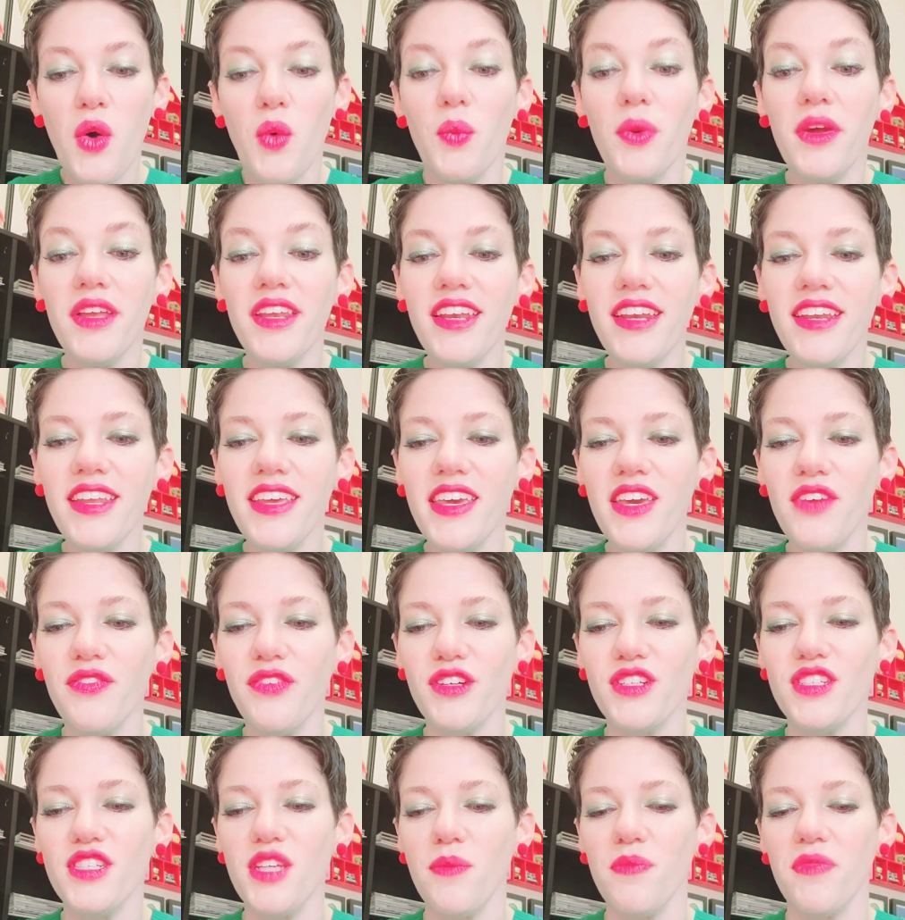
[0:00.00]
We need to give
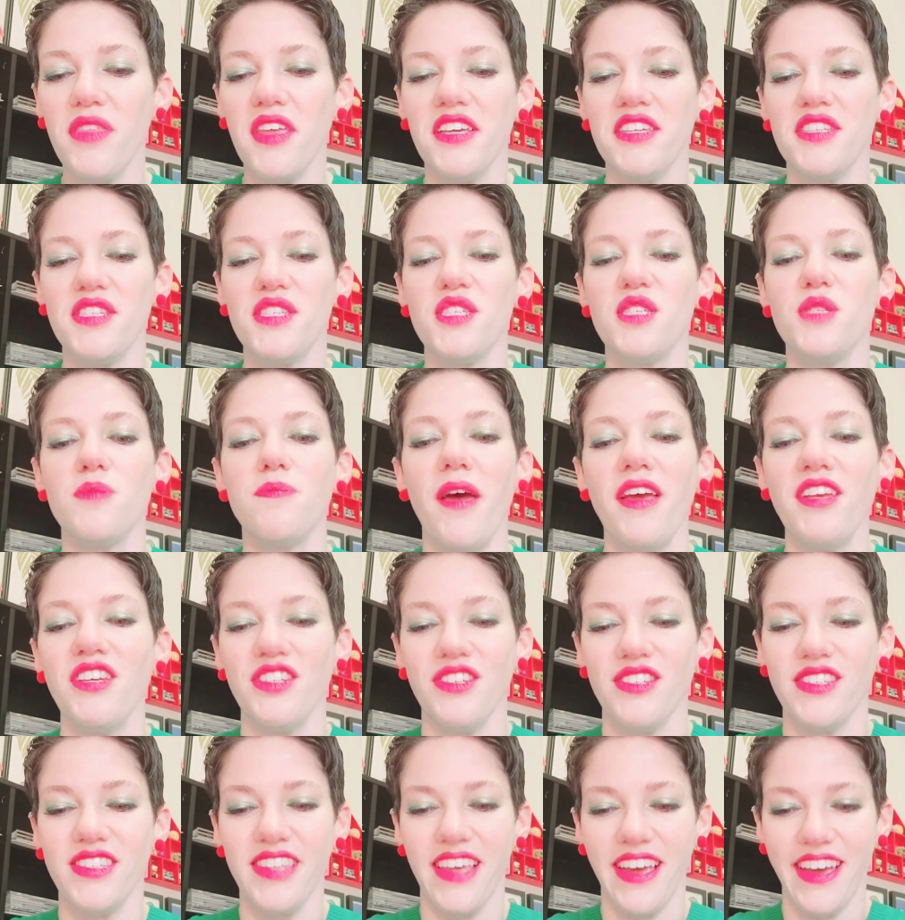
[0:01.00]
her something
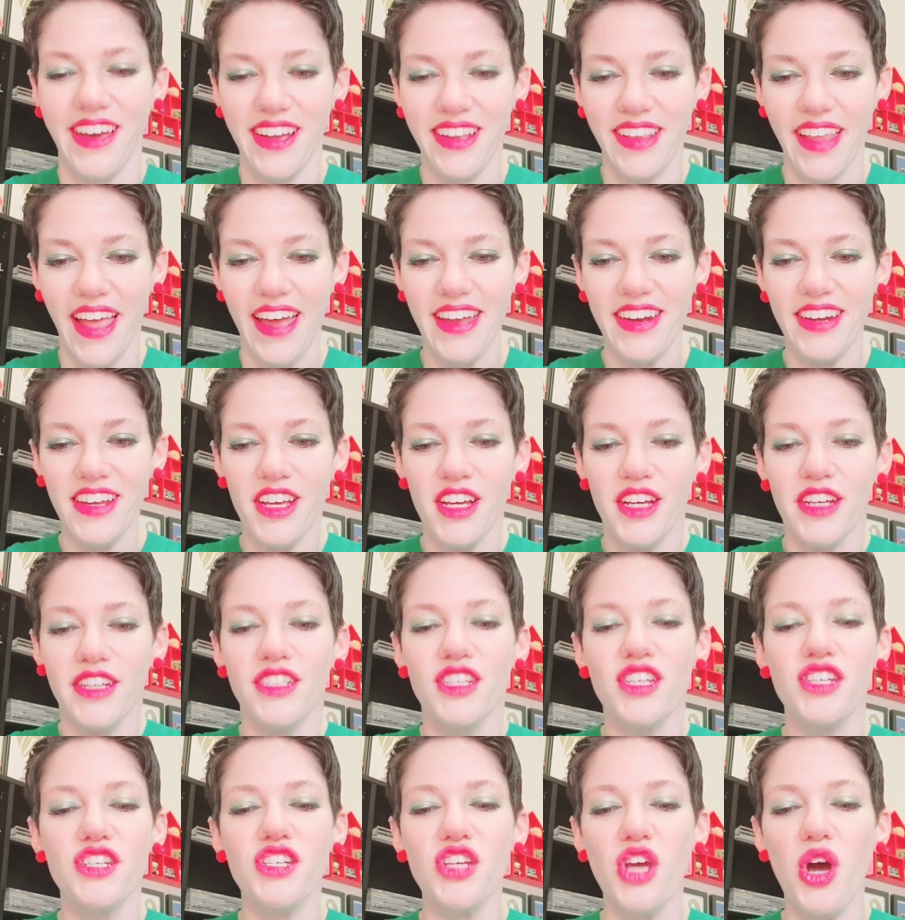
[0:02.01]
special, said Colette,
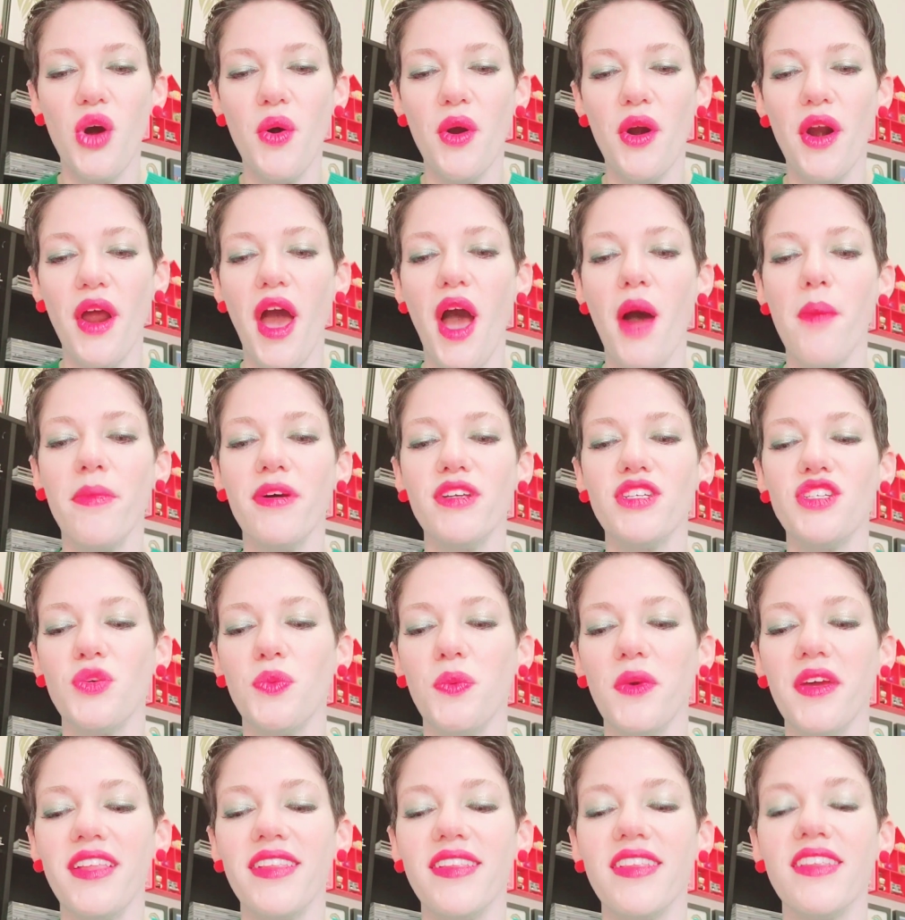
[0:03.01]
to show her how
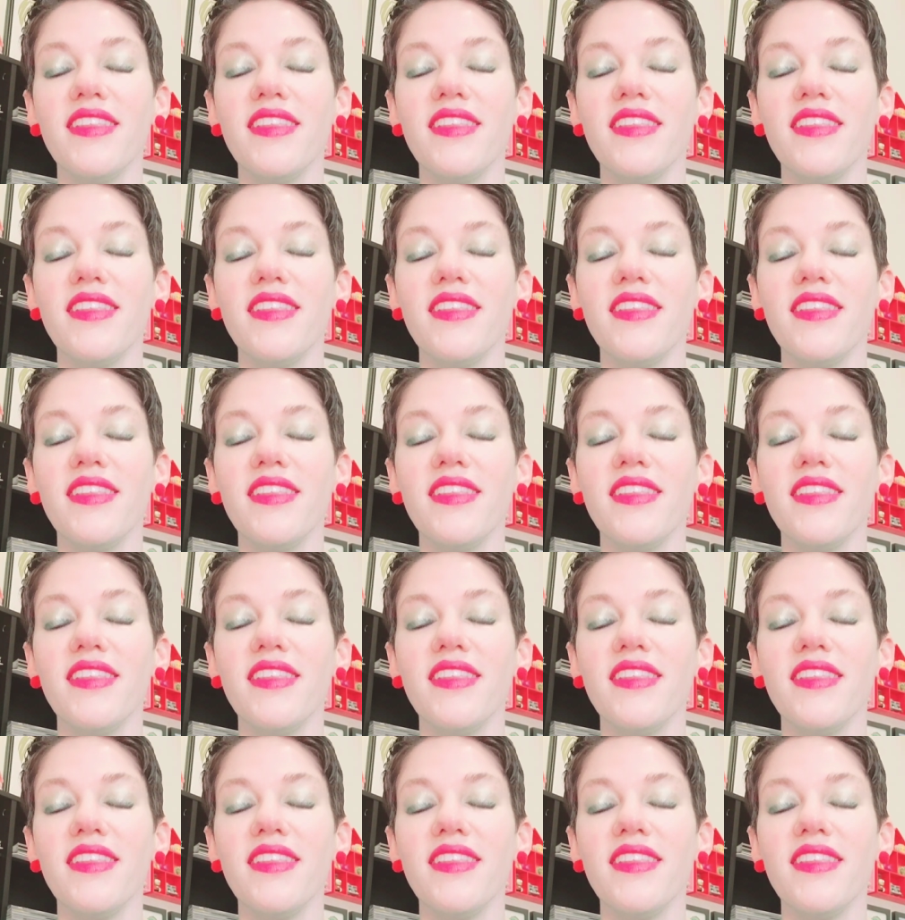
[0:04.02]
much we